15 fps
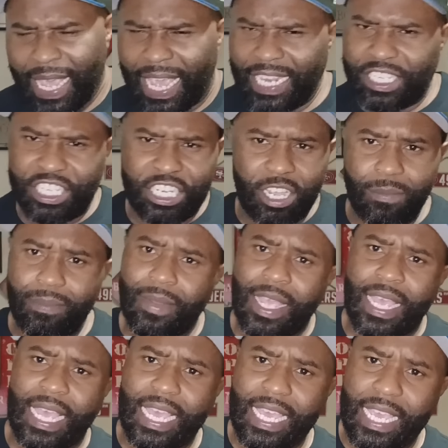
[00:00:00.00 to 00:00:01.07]
And
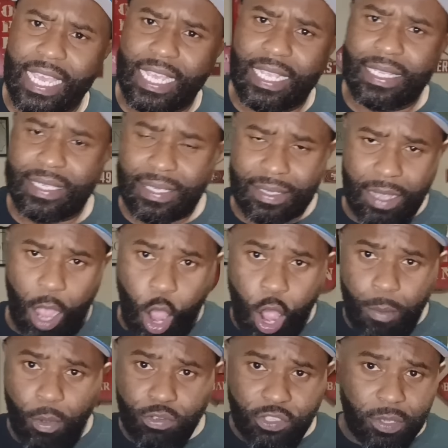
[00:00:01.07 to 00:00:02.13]
Chip is
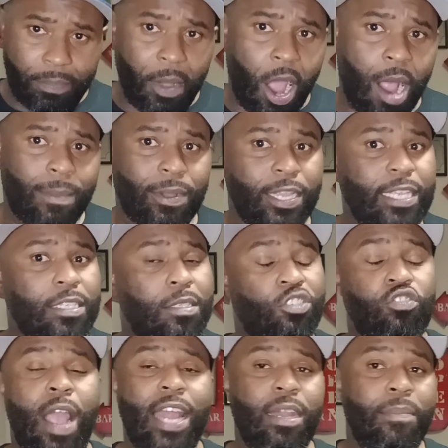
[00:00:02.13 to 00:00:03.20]
almost the barber. He's
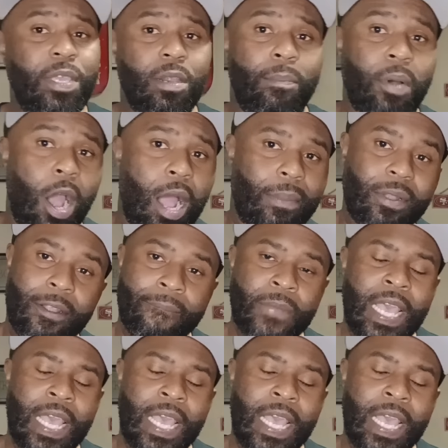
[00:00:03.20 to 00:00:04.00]
trying to be the barber.